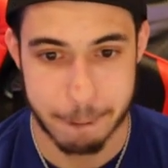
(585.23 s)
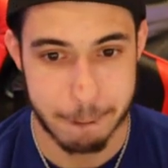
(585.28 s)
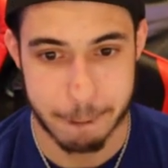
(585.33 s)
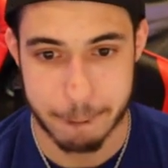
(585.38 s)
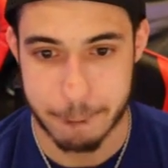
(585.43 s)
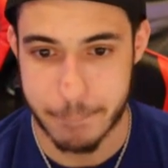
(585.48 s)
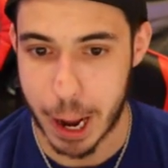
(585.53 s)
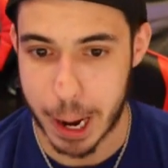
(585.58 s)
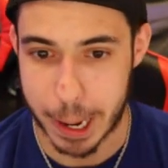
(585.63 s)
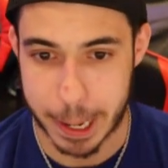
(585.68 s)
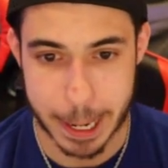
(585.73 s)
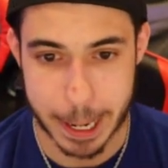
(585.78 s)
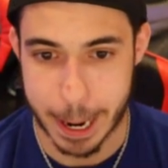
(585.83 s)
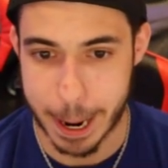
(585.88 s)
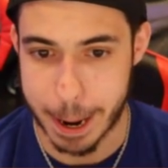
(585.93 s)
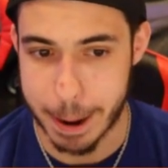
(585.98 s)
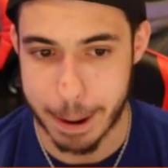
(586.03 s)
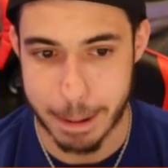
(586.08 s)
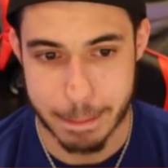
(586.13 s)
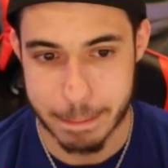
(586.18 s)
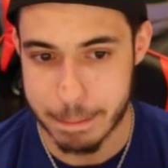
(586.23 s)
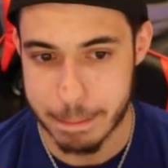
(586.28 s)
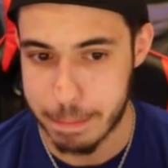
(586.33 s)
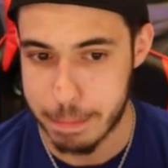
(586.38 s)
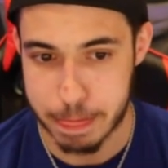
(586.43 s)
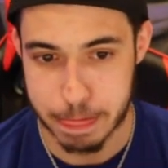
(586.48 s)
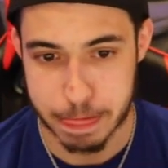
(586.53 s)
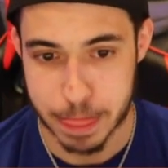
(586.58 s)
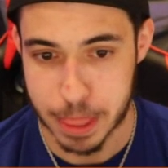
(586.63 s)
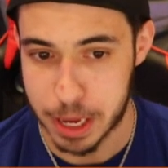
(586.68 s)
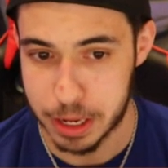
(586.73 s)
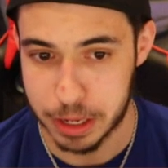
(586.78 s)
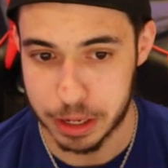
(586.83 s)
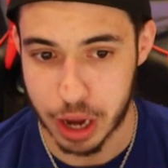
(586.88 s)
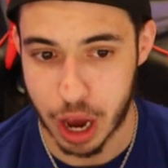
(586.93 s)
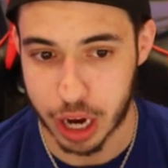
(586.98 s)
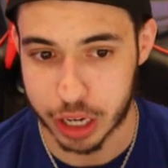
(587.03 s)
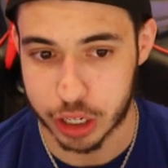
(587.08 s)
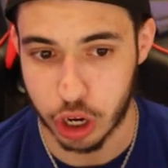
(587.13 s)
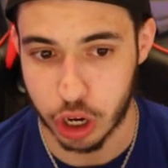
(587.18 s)
Not good.
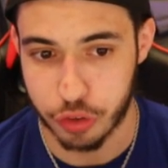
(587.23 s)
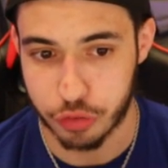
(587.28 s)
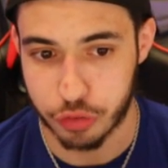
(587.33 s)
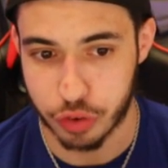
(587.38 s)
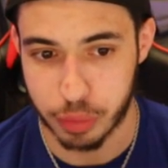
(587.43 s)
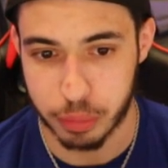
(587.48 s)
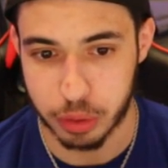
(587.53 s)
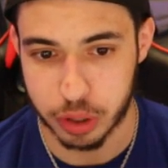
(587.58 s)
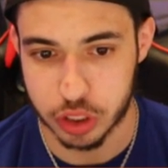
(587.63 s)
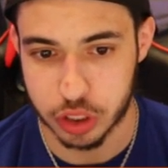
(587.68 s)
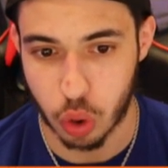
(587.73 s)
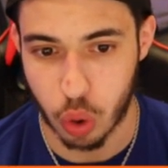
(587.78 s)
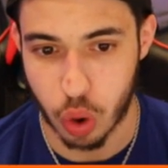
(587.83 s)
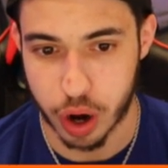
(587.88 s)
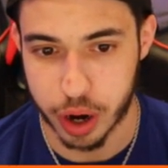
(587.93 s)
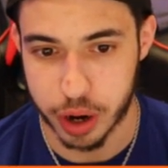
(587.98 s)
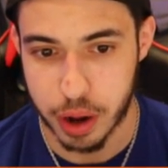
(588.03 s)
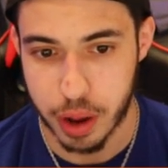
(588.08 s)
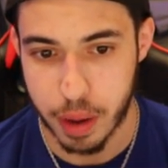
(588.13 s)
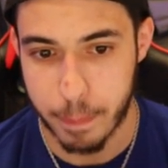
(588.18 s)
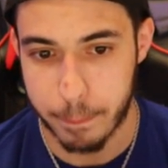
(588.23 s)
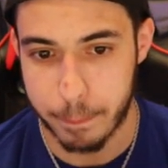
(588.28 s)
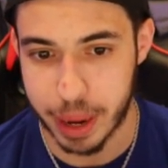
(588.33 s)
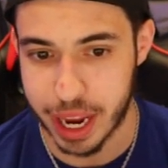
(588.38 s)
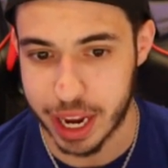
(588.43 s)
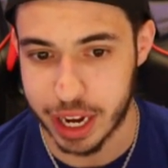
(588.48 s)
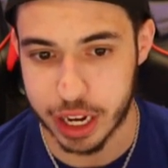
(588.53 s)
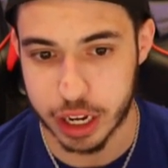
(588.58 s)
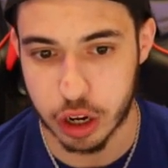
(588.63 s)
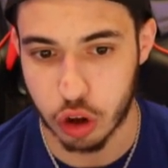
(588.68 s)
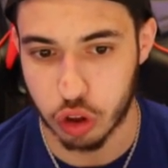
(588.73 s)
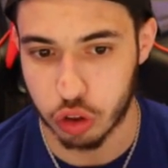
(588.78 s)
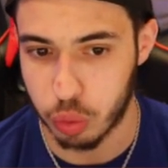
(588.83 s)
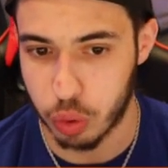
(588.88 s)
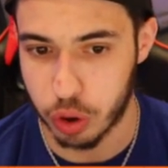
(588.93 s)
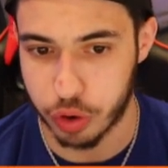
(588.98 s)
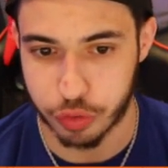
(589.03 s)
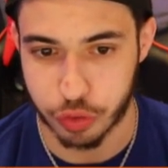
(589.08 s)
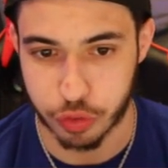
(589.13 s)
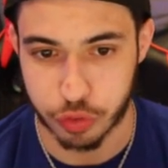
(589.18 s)
Not good from Lindor. Beatty goes
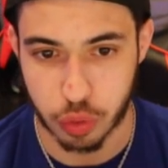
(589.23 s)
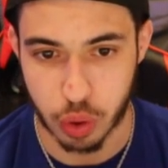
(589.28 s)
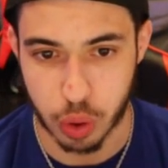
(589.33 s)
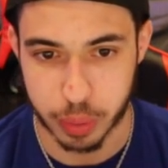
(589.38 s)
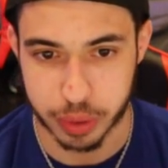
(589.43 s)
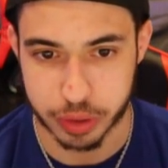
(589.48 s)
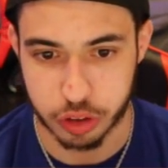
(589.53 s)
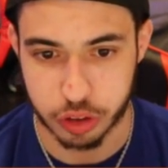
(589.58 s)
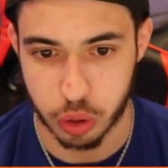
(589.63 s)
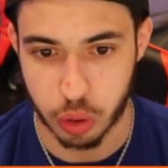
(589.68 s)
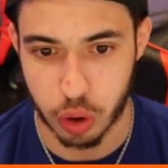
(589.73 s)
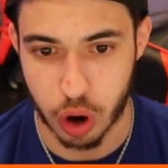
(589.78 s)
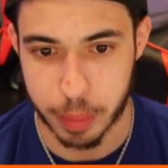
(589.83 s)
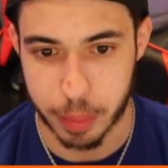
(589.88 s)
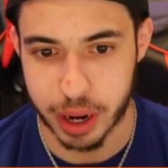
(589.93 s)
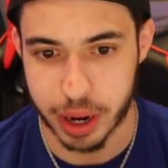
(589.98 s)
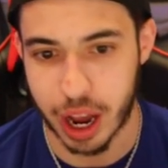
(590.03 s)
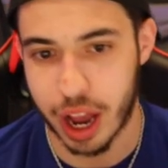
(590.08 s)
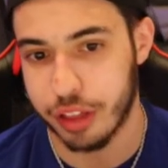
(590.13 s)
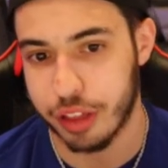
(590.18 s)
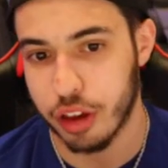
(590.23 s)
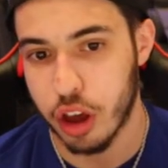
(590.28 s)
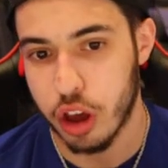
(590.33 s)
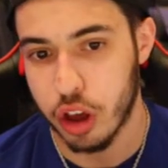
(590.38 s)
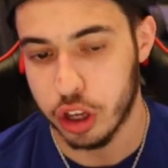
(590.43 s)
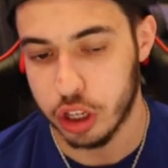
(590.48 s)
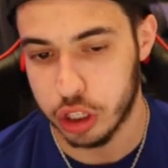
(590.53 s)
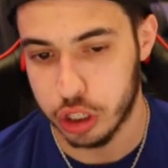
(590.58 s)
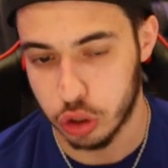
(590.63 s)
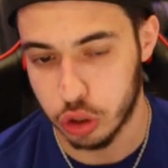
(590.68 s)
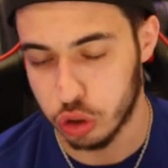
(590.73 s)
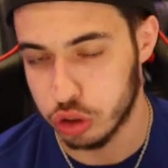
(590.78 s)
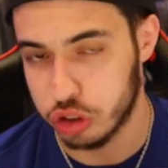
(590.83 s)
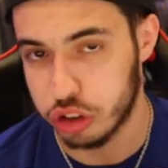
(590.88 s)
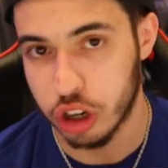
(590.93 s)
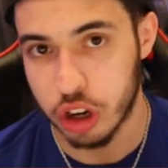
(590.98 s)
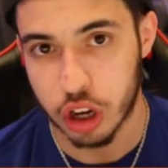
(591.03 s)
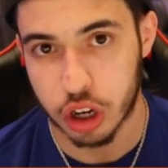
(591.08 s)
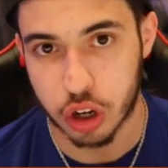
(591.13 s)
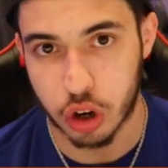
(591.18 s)
1-for-4 with 2 RBIs. huge
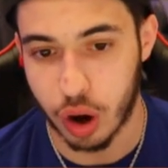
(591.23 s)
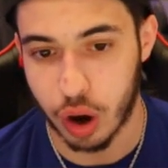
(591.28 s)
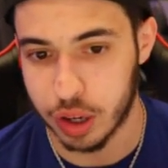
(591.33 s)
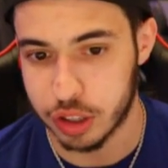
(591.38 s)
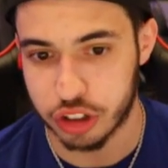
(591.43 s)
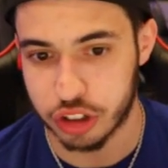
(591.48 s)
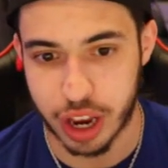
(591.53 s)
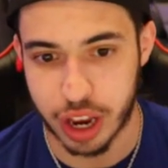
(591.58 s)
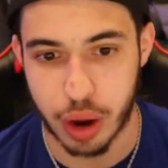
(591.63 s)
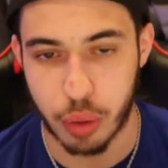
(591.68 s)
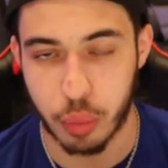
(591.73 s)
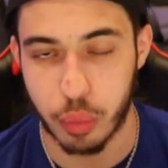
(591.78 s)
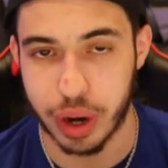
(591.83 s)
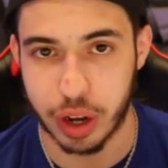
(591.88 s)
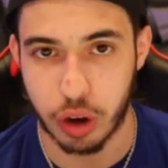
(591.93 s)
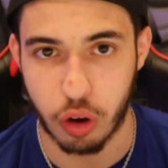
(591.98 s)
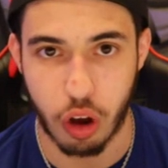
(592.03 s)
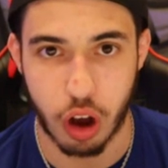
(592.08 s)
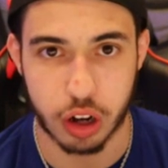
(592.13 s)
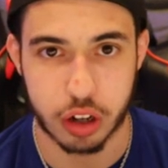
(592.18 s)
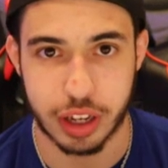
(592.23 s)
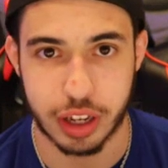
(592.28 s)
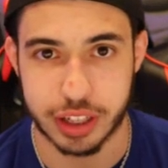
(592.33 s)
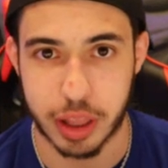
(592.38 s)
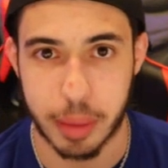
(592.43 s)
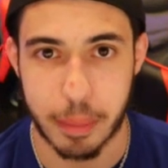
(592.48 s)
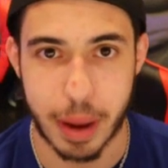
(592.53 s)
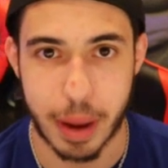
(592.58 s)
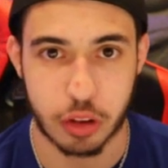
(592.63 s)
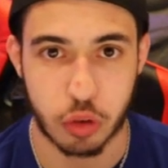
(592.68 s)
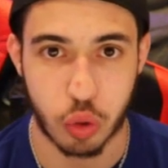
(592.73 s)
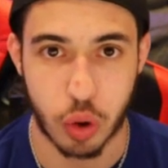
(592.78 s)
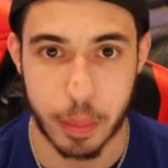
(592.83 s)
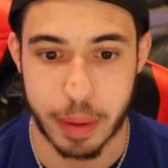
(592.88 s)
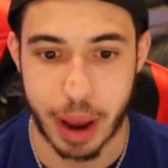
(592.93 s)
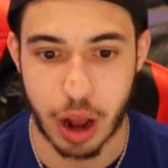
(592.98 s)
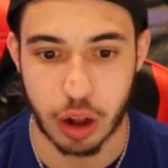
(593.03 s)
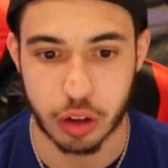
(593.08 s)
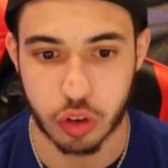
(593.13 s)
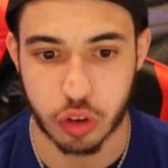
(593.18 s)
clutch hit when it looked like the Mets were
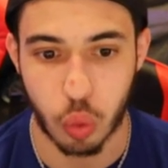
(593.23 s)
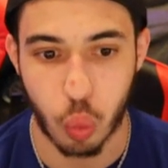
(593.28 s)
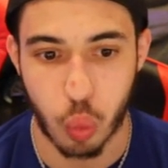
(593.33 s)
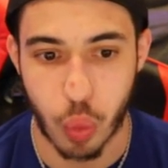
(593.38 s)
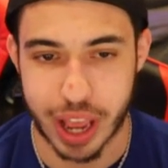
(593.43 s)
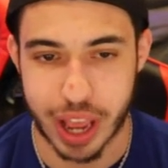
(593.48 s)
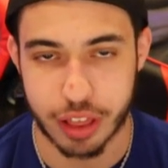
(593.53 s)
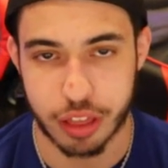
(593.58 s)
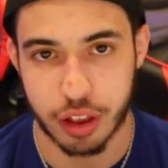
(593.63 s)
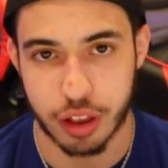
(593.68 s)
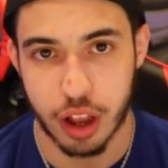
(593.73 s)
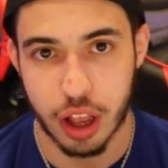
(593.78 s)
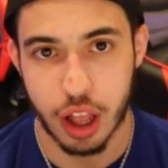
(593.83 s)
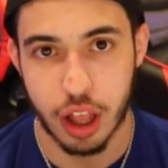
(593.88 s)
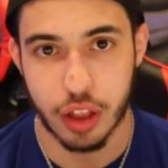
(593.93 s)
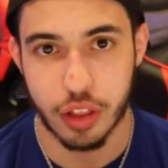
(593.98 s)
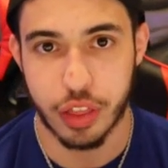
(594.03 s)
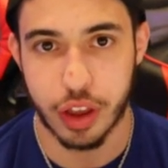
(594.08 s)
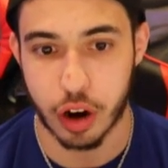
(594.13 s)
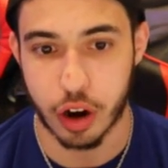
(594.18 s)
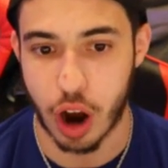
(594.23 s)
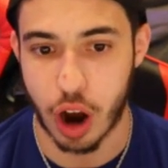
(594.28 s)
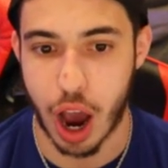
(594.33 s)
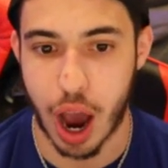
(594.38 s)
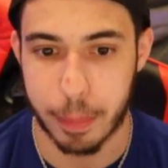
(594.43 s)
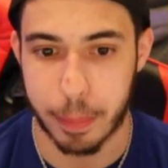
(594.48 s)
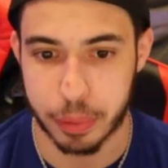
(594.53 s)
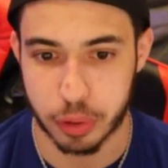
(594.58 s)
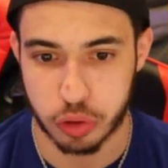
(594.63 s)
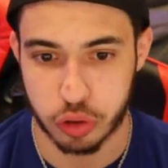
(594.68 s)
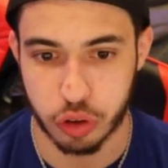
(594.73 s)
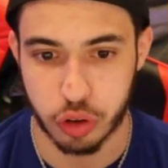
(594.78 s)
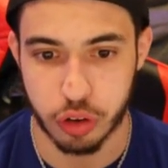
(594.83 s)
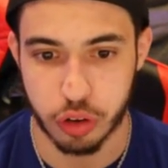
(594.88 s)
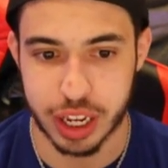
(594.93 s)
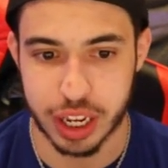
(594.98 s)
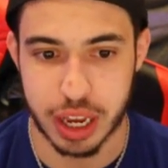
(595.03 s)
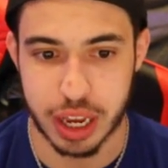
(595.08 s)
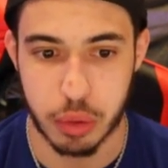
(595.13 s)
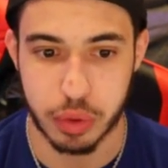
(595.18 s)
about to waste their
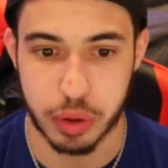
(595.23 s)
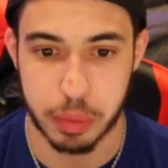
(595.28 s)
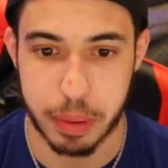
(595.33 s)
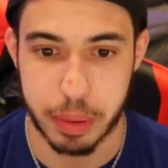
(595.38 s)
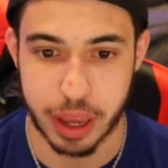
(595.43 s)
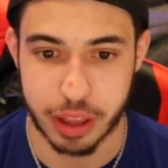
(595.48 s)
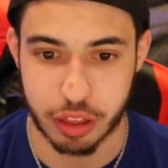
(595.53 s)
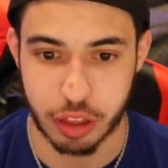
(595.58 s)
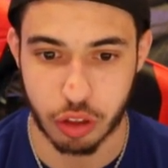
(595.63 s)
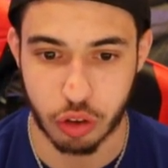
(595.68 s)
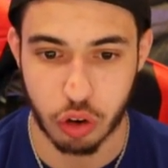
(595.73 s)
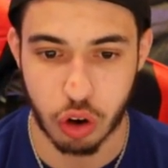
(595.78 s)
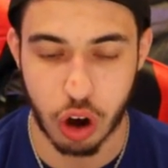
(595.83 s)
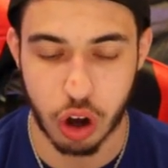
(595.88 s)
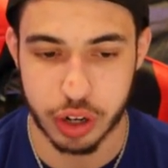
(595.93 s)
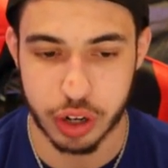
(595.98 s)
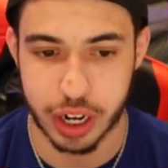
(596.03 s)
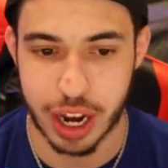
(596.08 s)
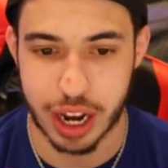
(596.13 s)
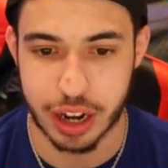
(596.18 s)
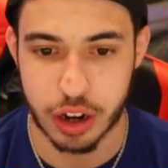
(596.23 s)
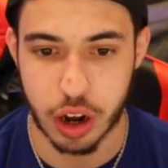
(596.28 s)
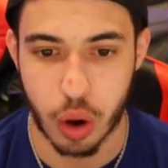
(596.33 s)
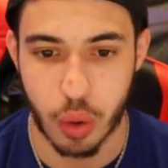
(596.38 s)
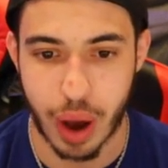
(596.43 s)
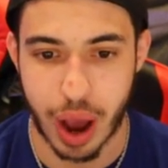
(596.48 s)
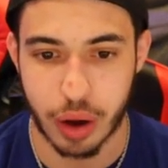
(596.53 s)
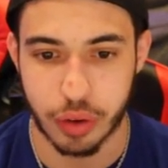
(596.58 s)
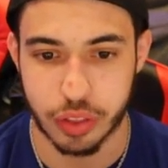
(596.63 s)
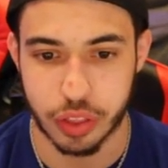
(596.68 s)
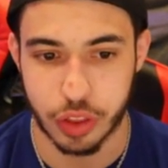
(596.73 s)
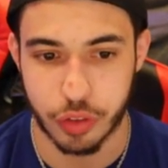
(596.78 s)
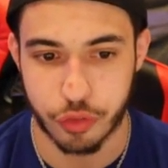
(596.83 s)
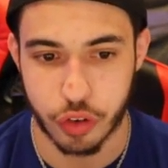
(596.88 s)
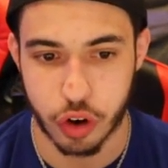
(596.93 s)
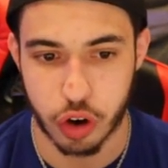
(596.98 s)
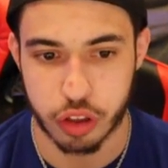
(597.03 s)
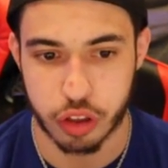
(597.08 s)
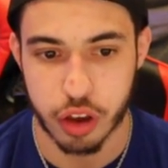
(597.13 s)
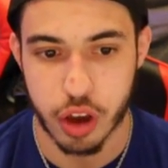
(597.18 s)
opportunity with bases loaded and no out in the
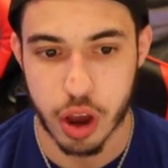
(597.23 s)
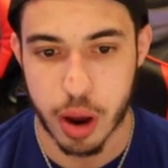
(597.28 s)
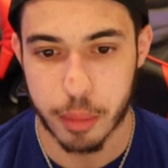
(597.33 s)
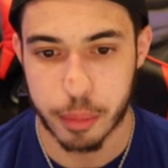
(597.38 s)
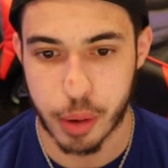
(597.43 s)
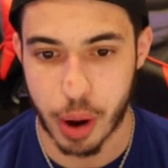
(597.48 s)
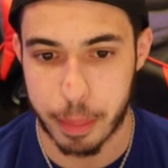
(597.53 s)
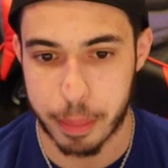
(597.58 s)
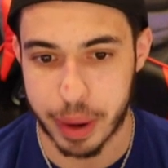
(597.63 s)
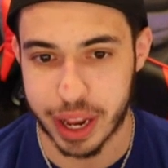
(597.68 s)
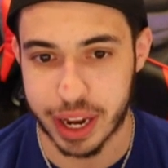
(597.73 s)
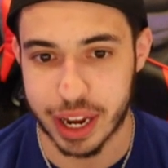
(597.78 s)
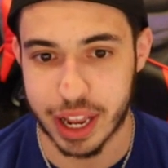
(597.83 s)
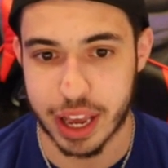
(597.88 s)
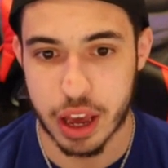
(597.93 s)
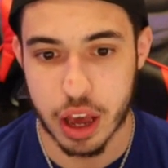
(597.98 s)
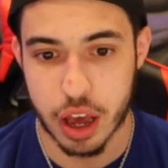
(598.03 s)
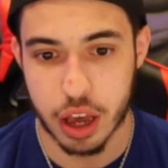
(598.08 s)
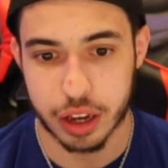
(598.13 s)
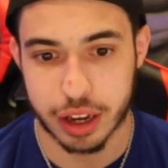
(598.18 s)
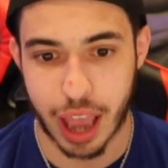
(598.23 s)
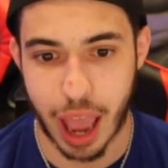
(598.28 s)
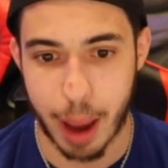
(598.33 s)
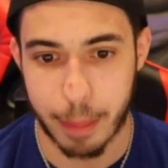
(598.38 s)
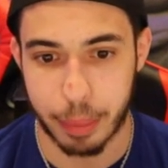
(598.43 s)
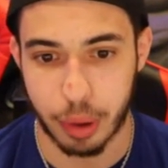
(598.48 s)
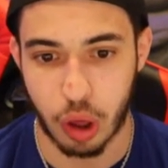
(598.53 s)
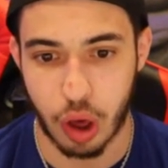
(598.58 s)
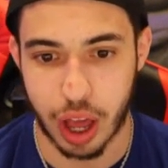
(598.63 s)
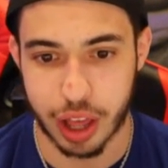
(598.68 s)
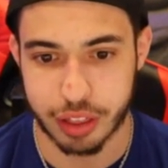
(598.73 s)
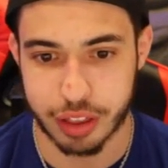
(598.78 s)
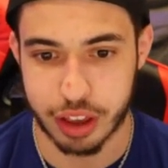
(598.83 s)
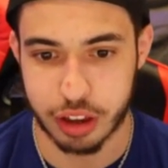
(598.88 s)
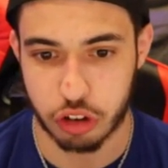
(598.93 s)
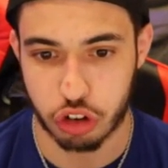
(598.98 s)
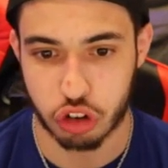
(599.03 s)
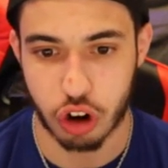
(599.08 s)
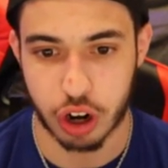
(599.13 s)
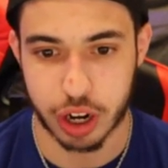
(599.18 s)
first. Brett Beatty capitalized. He
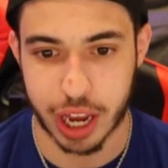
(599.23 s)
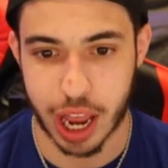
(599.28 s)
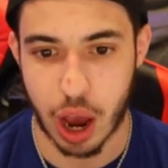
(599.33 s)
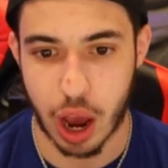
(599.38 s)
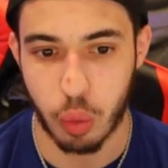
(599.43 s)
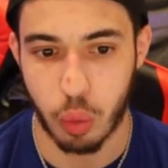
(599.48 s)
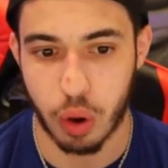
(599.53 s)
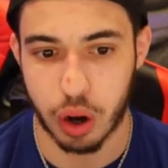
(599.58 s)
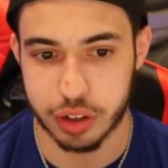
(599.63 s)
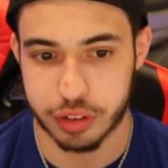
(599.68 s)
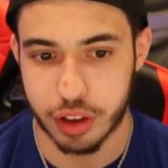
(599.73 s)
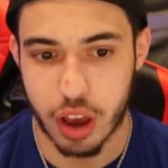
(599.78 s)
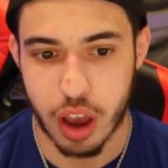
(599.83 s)
struck out once.